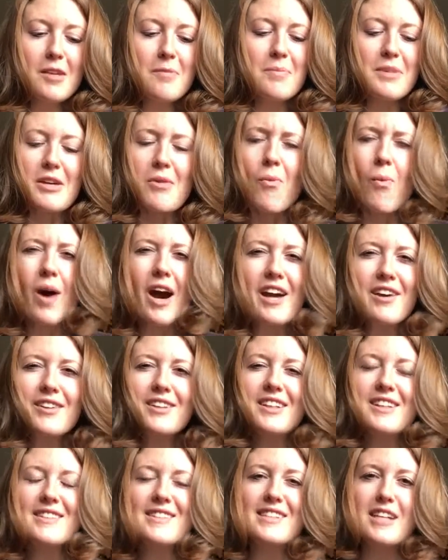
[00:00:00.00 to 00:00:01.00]
be
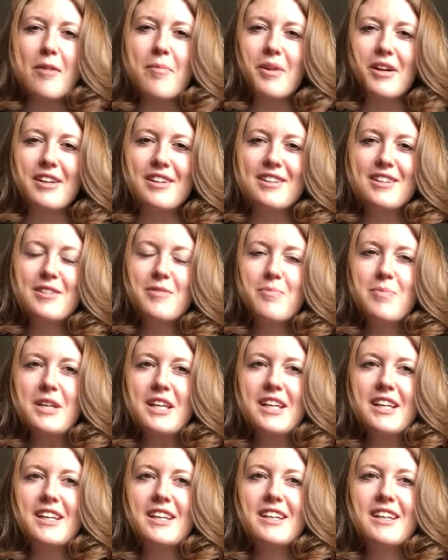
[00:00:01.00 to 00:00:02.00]
wildly stubborn,
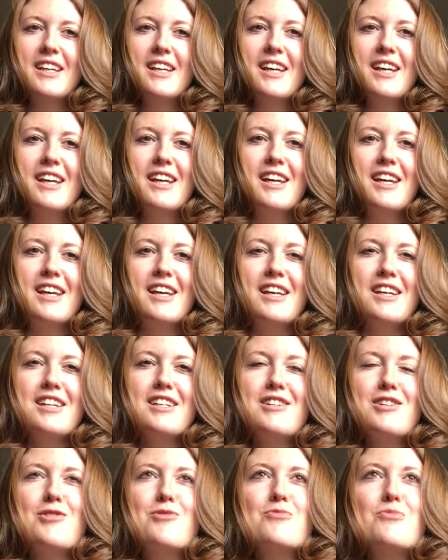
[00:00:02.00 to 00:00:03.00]
be,
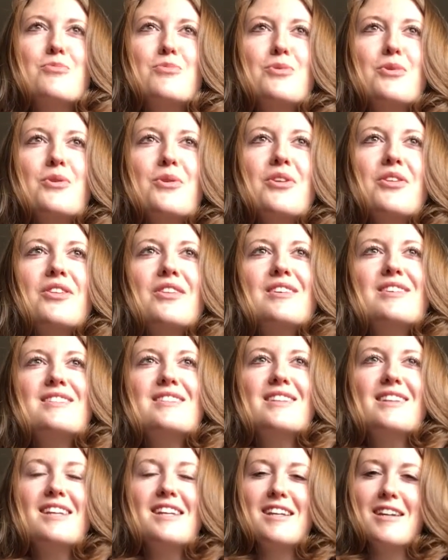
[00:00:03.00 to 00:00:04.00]

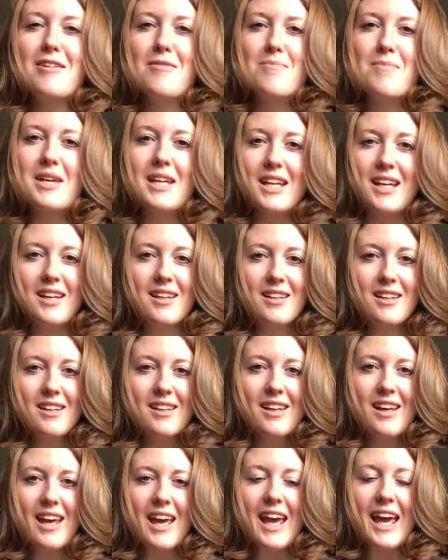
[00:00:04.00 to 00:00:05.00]
ruthlessly committed,
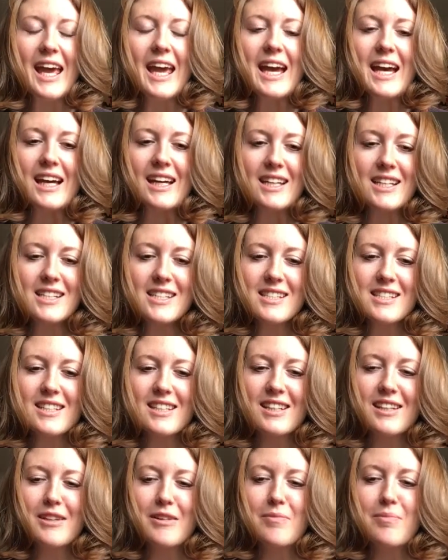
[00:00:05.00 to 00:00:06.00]
and
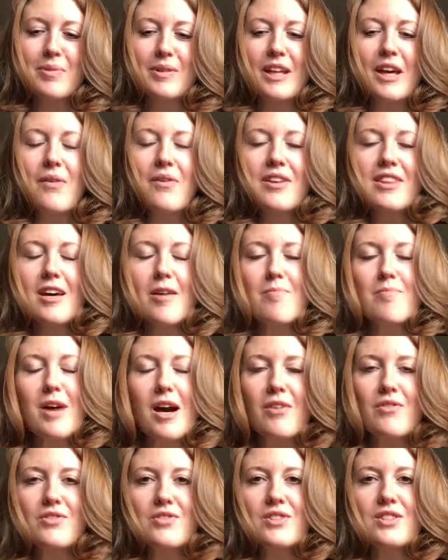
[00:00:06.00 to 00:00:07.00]
play with that
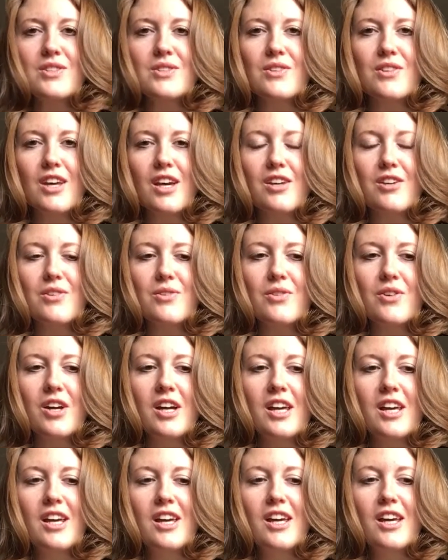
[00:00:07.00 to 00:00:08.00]
boundary so that you
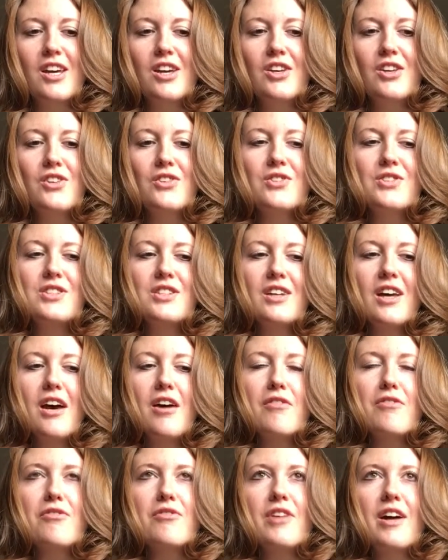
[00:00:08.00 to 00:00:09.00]
still
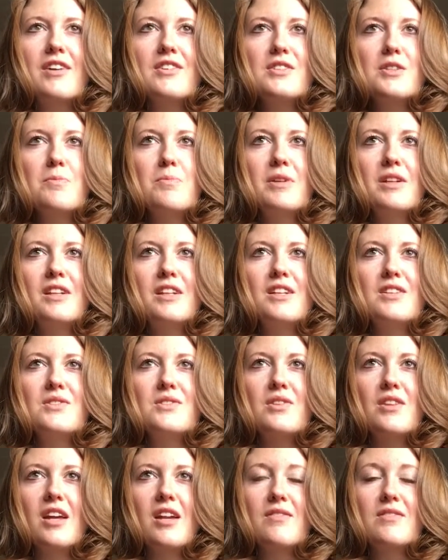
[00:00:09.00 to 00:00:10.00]
have flexibility,
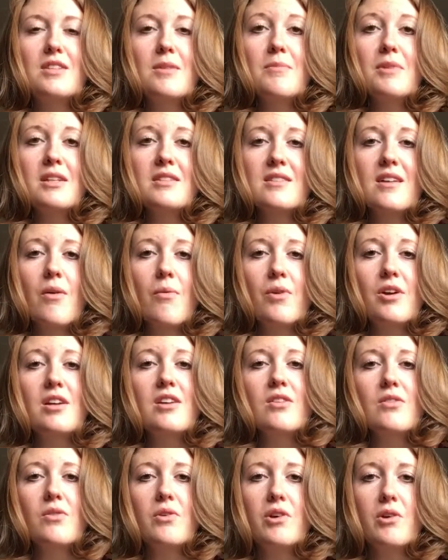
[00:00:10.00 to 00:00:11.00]
so that if something's not
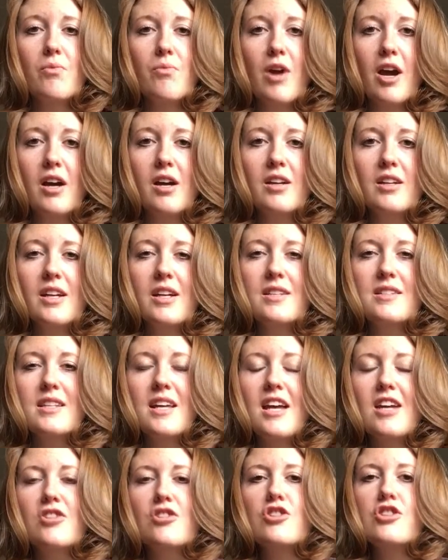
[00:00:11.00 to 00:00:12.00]
working, you can recognize
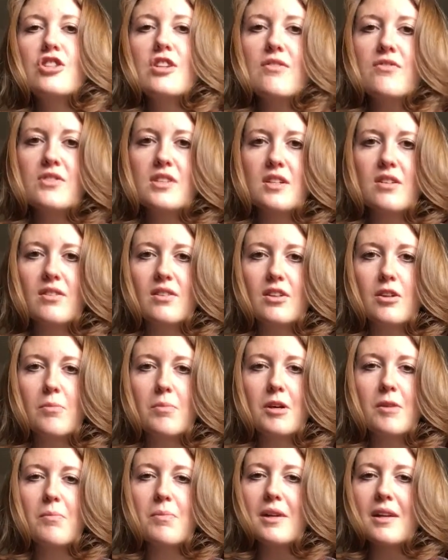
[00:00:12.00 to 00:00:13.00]
it and shift it a little
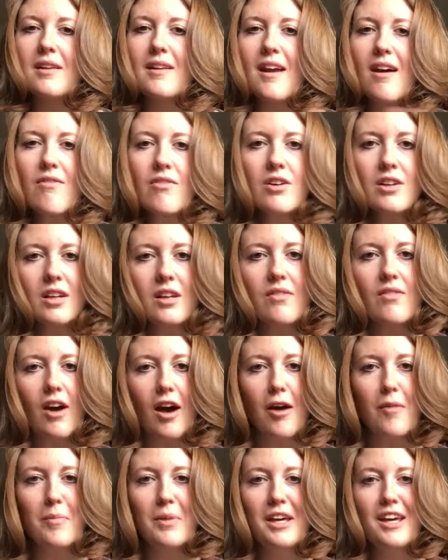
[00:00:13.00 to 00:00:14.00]
bit, but never give
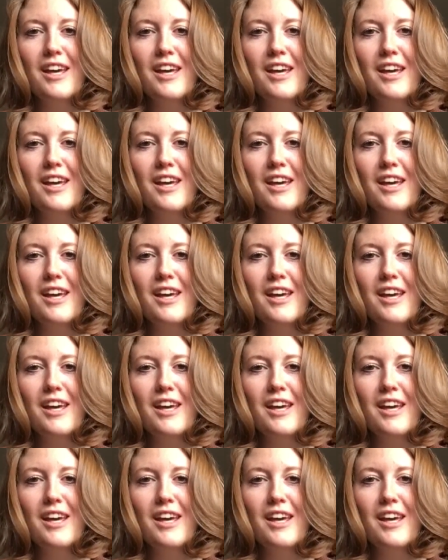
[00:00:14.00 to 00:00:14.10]
up.